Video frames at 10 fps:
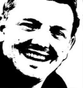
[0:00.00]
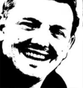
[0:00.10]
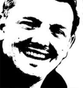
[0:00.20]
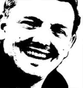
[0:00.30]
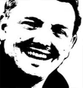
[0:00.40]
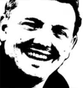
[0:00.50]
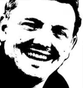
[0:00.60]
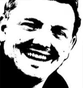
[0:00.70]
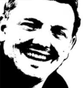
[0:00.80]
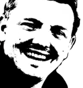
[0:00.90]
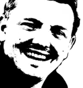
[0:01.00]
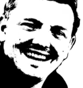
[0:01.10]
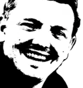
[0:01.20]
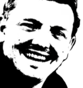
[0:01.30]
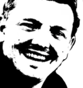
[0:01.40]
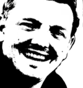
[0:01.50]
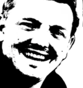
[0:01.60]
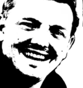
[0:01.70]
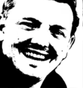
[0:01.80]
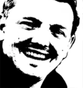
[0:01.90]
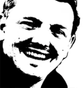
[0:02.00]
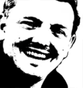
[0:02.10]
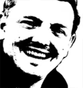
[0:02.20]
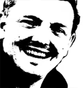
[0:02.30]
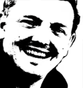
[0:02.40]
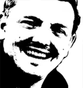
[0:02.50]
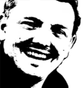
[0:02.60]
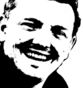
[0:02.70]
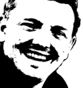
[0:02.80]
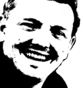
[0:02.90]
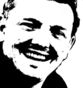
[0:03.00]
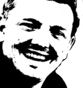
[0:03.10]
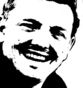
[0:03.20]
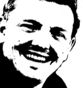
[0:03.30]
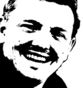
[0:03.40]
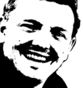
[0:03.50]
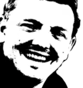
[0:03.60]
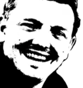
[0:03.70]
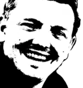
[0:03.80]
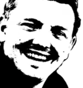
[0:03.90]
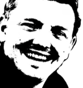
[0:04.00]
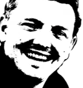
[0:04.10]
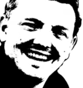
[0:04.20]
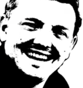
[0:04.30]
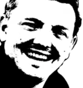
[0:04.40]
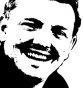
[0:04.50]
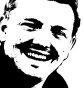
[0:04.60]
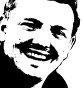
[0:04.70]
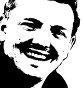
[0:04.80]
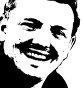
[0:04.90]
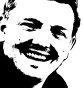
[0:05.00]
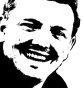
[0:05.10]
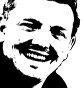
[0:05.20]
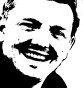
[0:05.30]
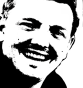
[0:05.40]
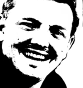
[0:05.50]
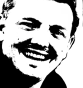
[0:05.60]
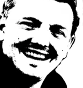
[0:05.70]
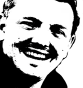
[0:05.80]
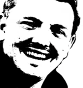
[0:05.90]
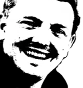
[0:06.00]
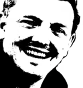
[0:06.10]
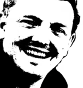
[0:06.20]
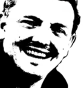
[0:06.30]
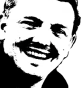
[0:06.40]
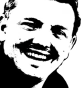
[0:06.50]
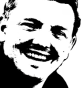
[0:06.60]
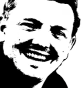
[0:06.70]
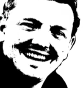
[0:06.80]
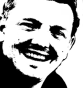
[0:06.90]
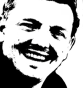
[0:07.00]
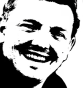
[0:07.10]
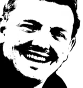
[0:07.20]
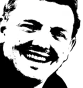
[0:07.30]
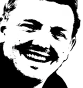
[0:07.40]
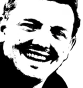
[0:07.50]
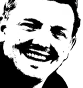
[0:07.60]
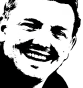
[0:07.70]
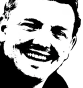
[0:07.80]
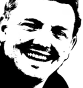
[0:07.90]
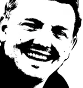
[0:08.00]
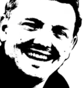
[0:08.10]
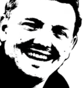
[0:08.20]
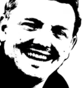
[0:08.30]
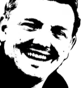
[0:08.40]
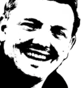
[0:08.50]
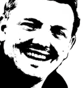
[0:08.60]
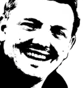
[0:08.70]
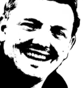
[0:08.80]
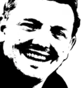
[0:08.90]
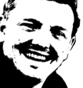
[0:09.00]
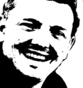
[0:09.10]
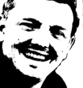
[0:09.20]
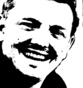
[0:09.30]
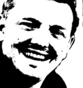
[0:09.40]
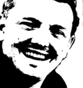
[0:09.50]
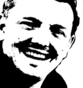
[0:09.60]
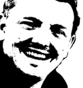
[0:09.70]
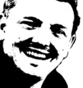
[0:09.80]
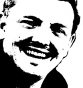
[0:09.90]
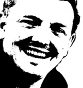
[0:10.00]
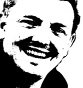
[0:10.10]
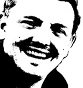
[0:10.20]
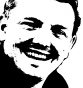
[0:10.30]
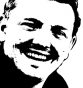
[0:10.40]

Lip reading: Well, they might as well start replacing me now. I don't know whether the car development has gone away from his way or something's